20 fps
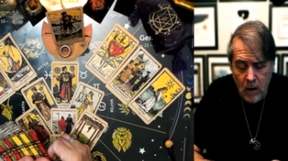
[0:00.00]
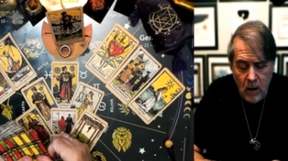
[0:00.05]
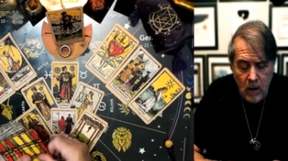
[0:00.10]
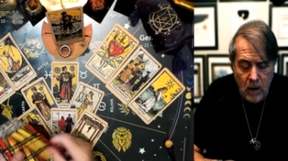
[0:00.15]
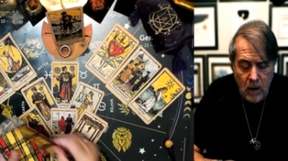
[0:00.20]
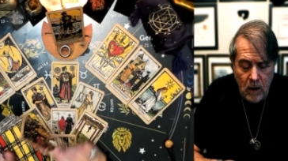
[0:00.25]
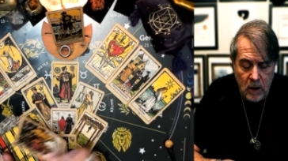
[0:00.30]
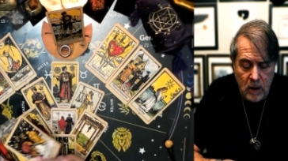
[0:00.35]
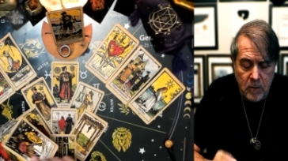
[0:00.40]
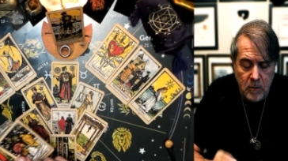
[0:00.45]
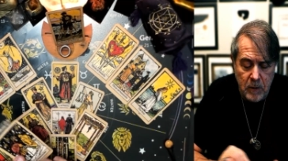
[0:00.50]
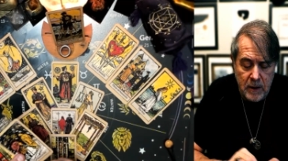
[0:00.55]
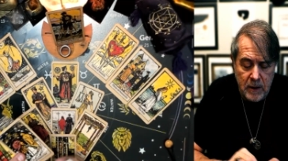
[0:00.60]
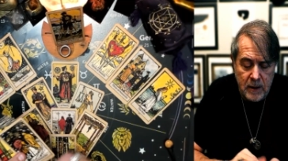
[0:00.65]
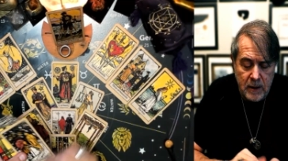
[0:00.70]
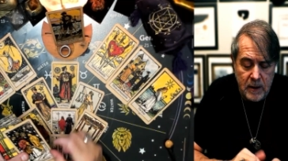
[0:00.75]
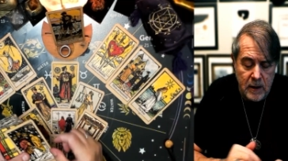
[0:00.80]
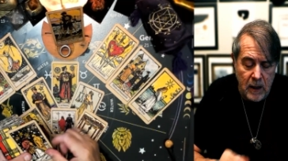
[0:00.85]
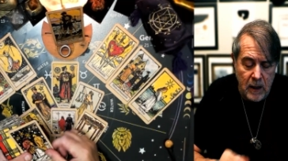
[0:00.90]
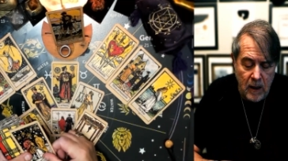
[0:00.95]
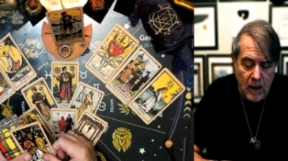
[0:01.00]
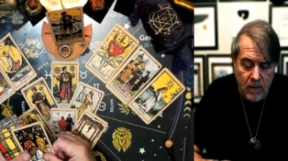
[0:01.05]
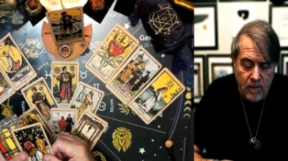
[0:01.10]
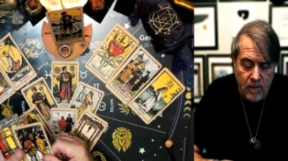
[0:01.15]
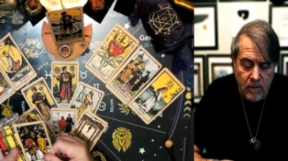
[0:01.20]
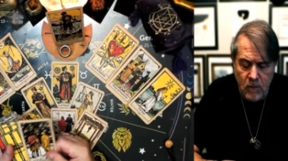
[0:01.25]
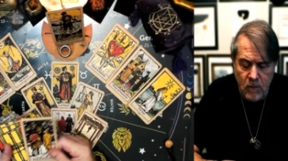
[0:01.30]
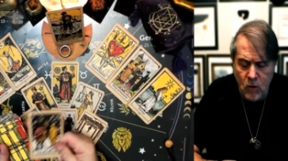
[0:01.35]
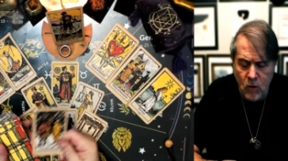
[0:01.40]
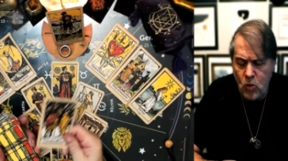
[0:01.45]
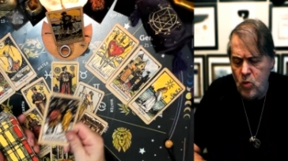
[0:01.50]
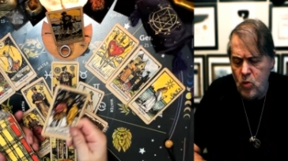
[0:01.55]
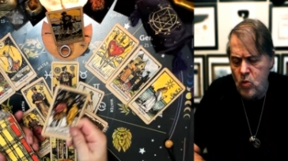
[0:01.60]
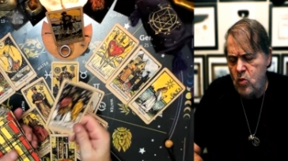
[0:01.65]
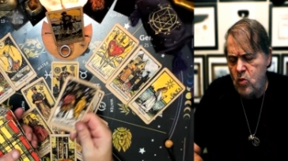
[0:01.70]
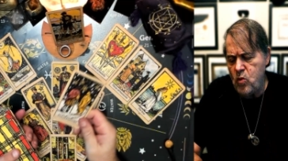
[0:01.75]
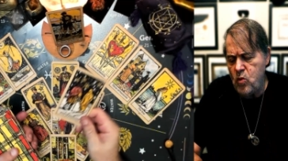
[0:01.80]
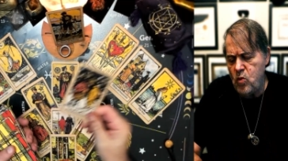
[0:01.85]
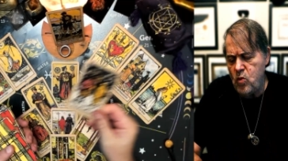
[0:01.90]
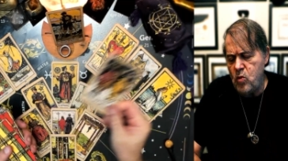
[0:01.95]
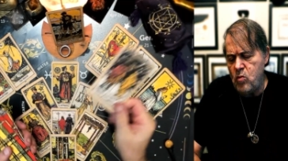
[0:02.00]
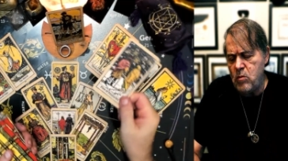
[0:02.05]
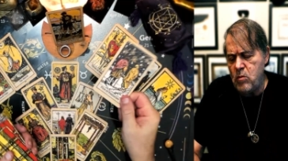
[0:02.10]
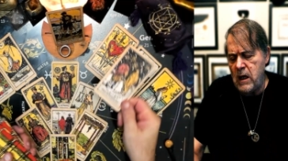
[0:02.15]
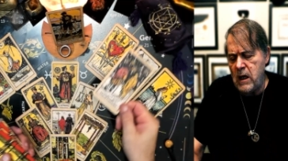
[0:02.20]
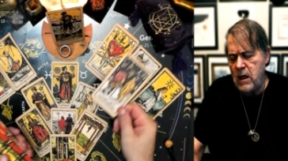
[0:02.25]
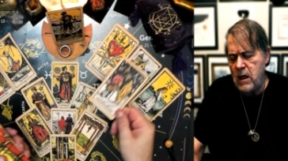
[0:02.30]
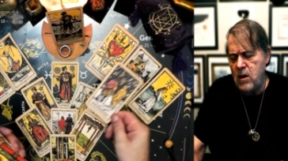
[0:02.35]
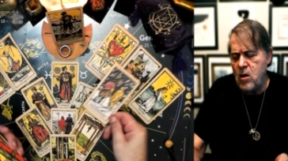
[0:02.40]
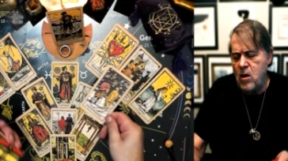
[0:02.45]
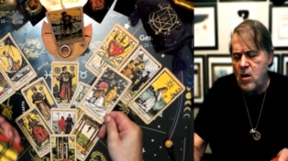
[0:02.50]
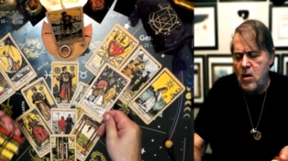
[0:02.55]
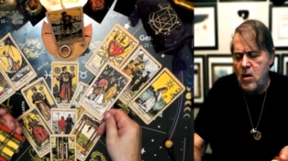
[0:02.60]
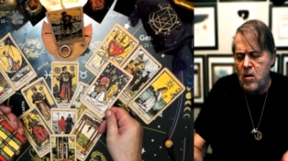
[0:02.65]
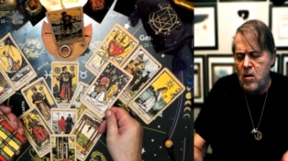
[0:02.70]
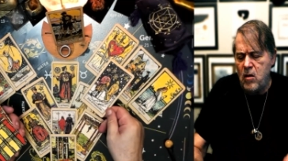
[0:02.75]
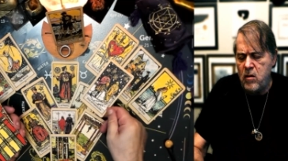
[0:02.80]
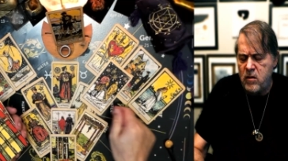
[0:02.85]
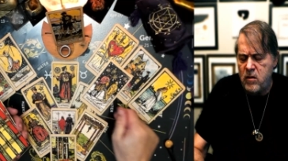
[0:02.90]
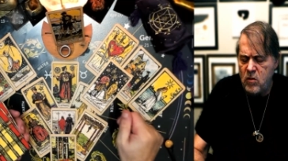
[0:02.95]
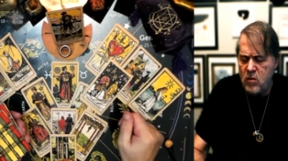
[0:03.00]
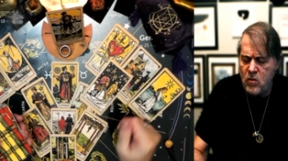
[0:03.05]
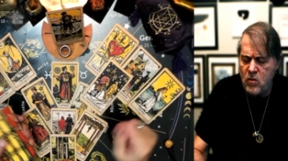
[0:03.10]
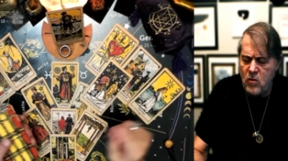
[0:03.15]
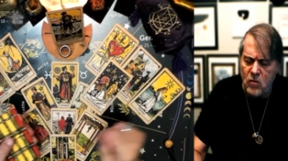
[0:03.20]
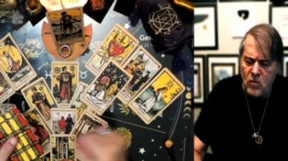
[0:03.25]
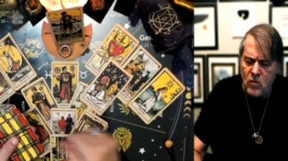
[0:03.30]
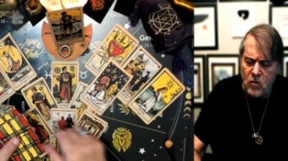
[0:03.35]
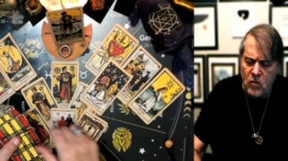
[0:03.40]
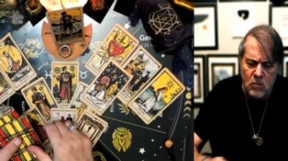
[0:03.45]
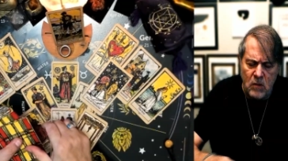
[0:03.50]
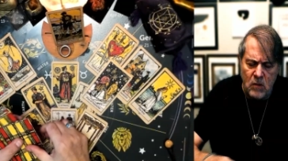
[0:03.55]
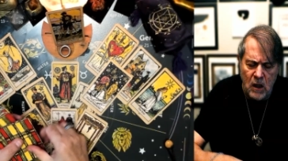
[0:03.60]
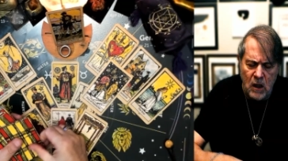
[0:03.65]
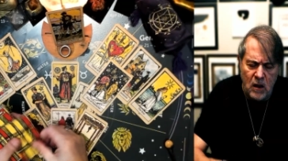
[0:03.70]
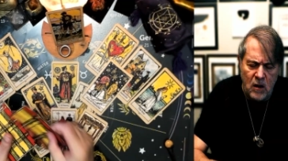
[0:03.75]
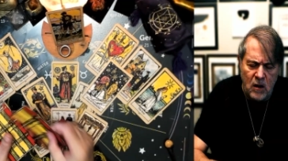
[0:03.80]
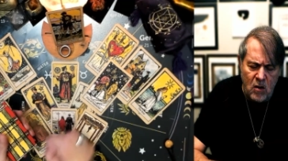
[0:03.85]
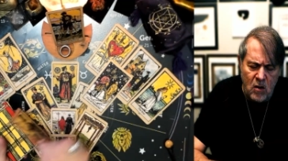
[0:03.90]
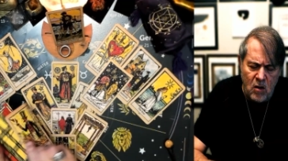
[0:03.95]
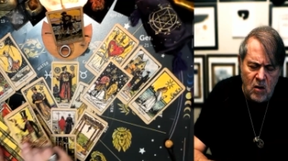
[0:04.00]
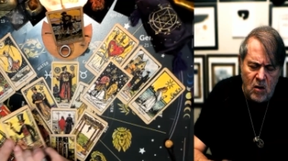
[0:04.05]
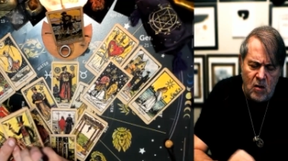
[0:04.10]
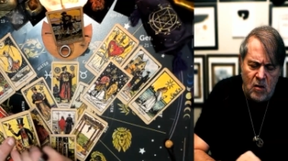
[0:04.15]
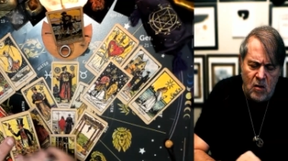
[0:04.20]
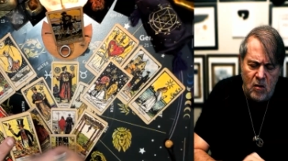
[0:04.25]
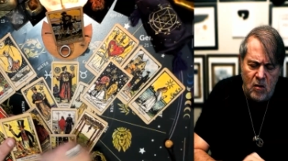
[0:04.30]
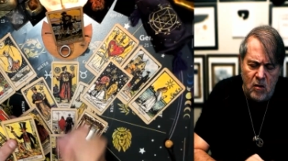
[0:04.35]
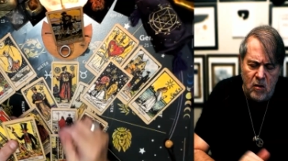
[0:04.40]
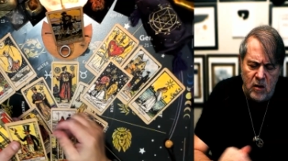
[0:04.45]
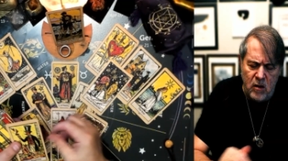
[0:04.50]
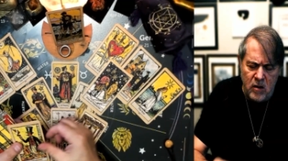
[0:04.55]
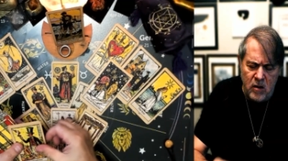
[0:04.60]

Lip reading: Let me see. Oh my God. Oh my God.